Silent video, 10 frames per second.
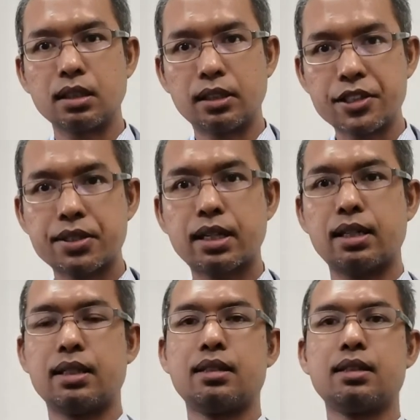
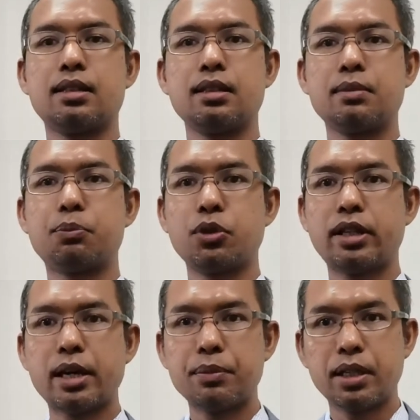risala, put
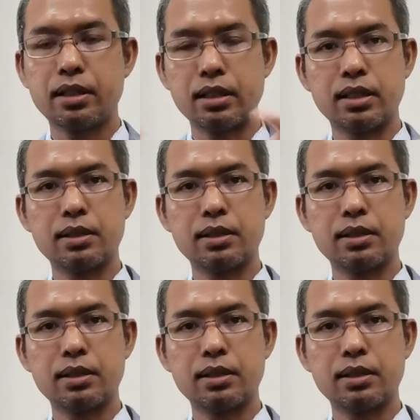them in